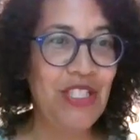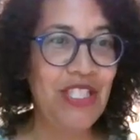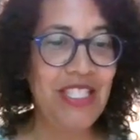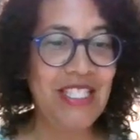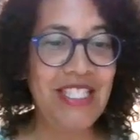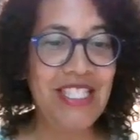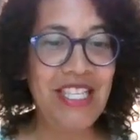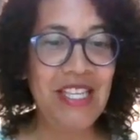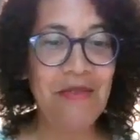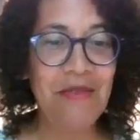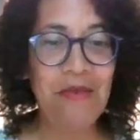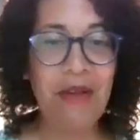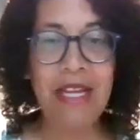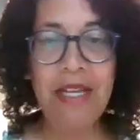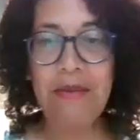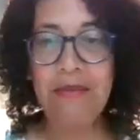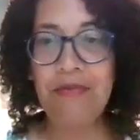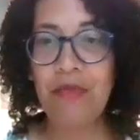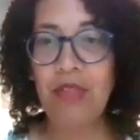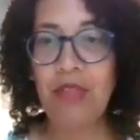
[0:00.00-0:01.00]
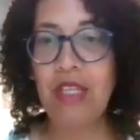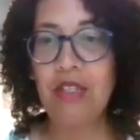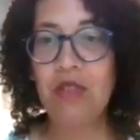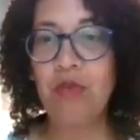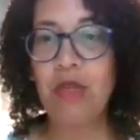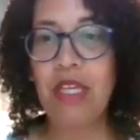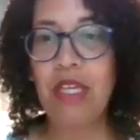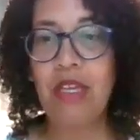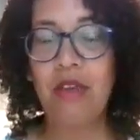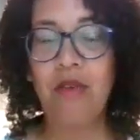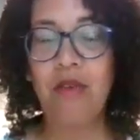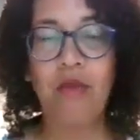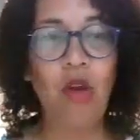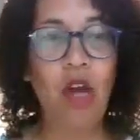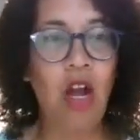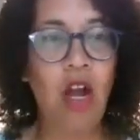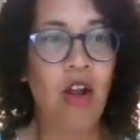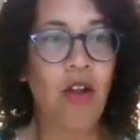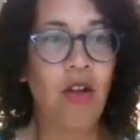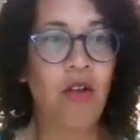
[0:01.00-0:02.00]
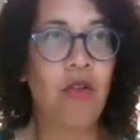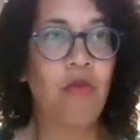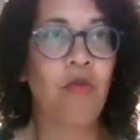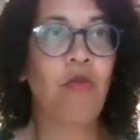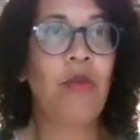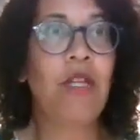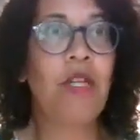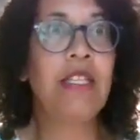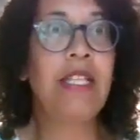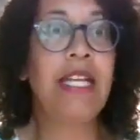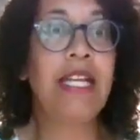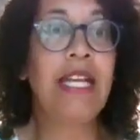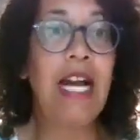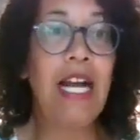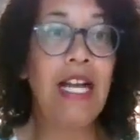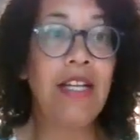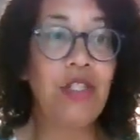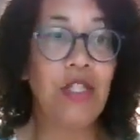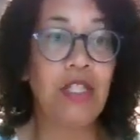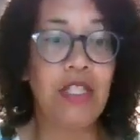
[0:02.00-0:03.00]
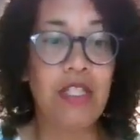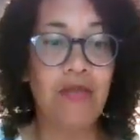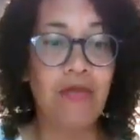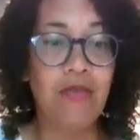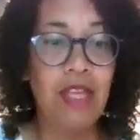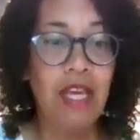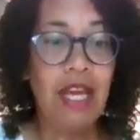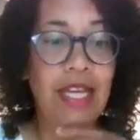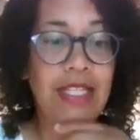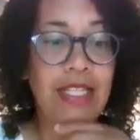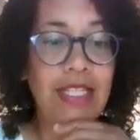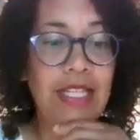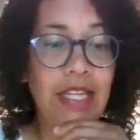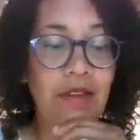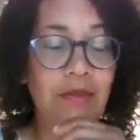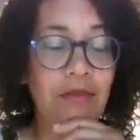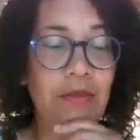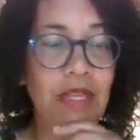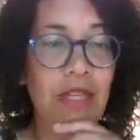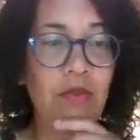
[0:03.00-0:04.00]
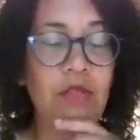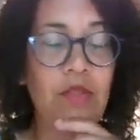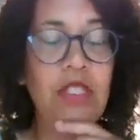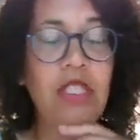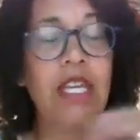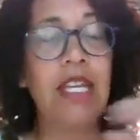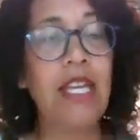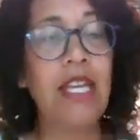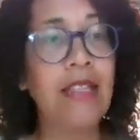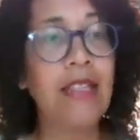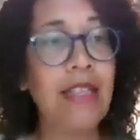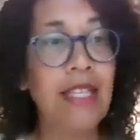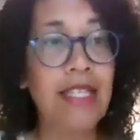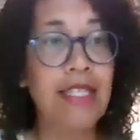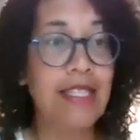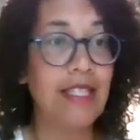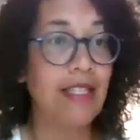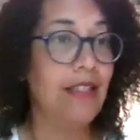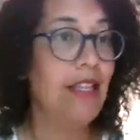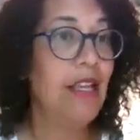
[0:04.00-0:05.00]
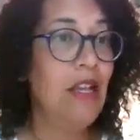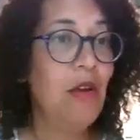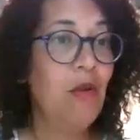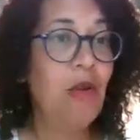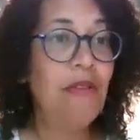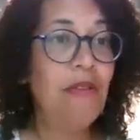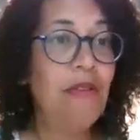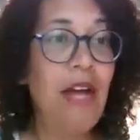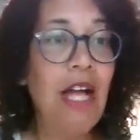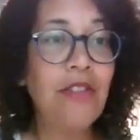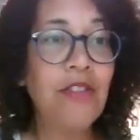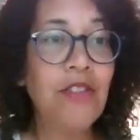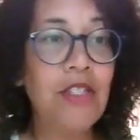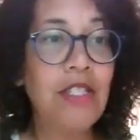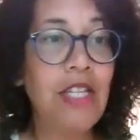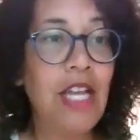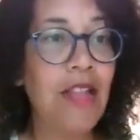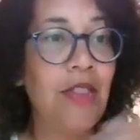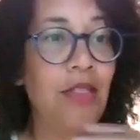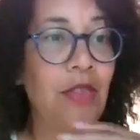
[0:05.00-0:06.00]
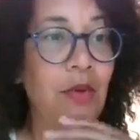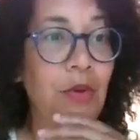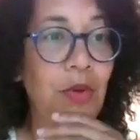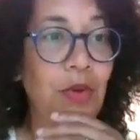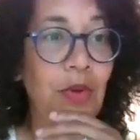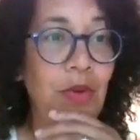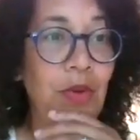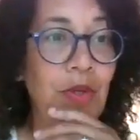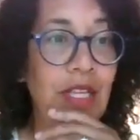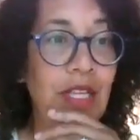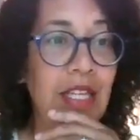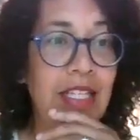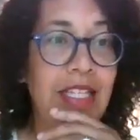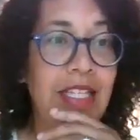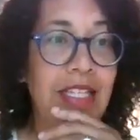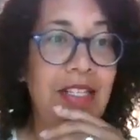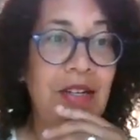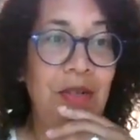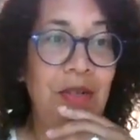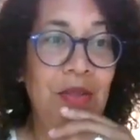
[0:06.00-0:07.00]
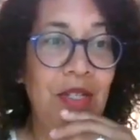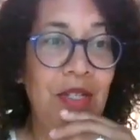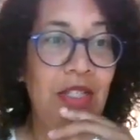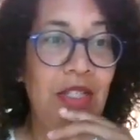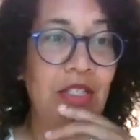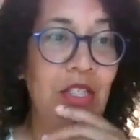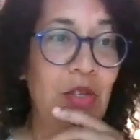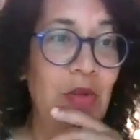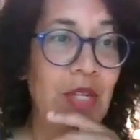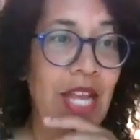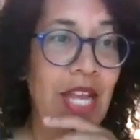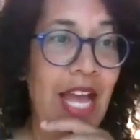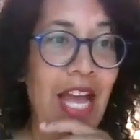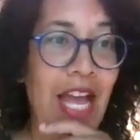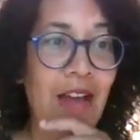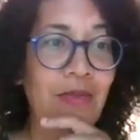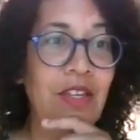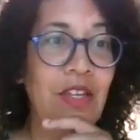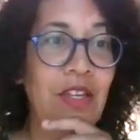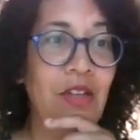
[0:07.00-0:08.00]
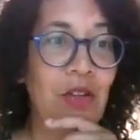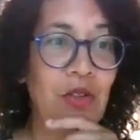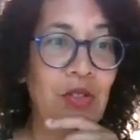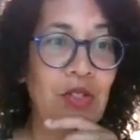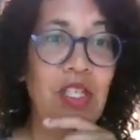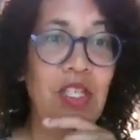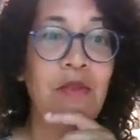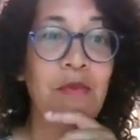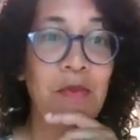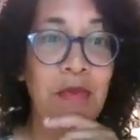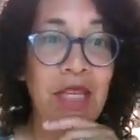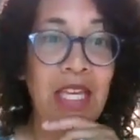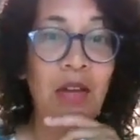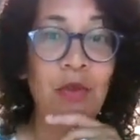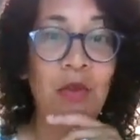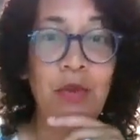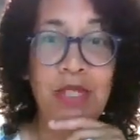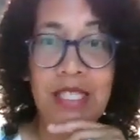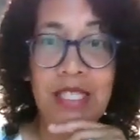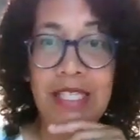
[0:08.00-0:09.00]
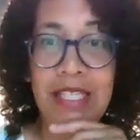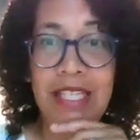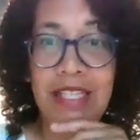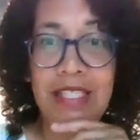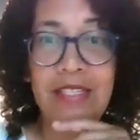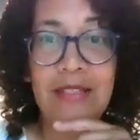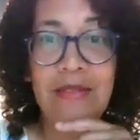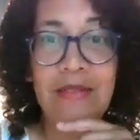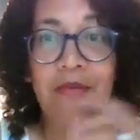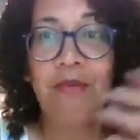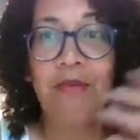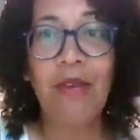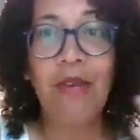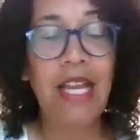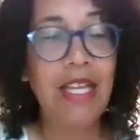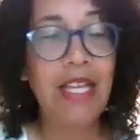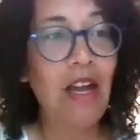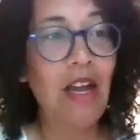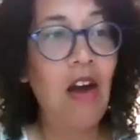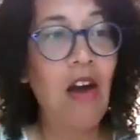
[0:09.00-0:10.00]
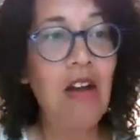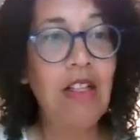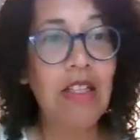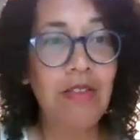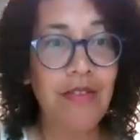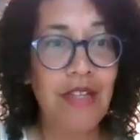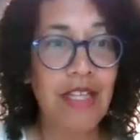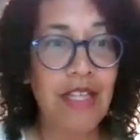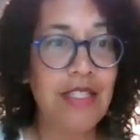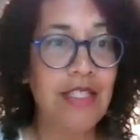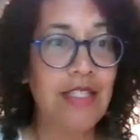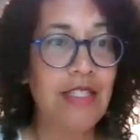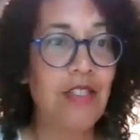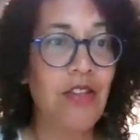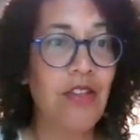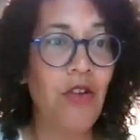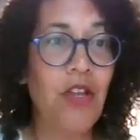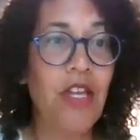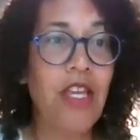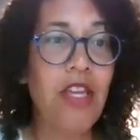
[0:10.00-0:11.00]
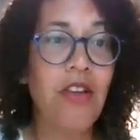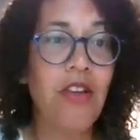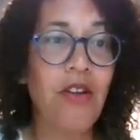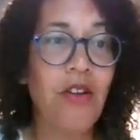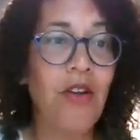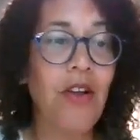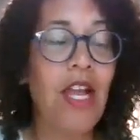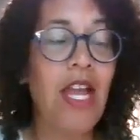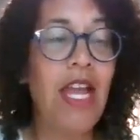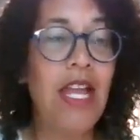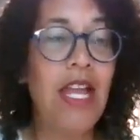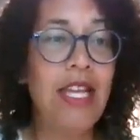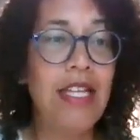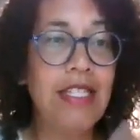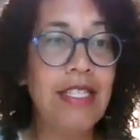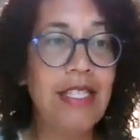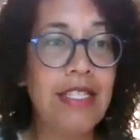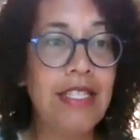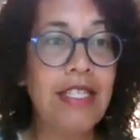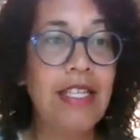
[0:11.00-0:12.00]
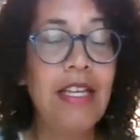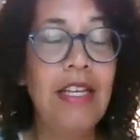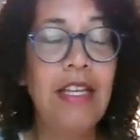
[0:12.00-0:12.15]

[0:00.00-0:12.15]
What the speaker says: to see, right? Because we are really conscious of the idea of being resilient. And listen, we've all just gone through, 2.5 years of being resilient, right? All of us, you're here, and,